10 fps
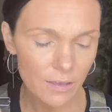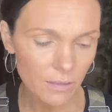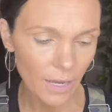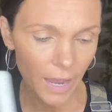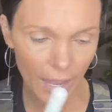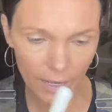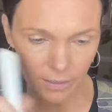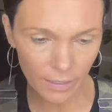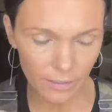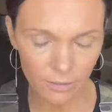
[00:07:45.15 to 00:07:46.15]
the
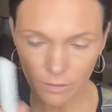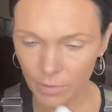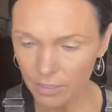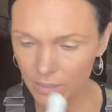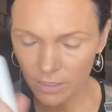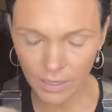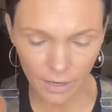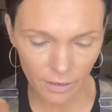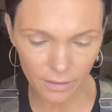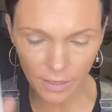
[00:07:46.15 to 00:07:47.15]
eyeliner, the
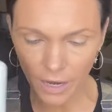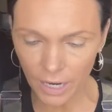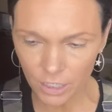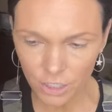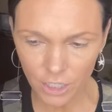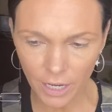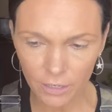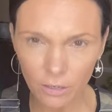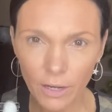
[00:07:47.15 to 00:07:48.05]
mascara, the eyeshadow.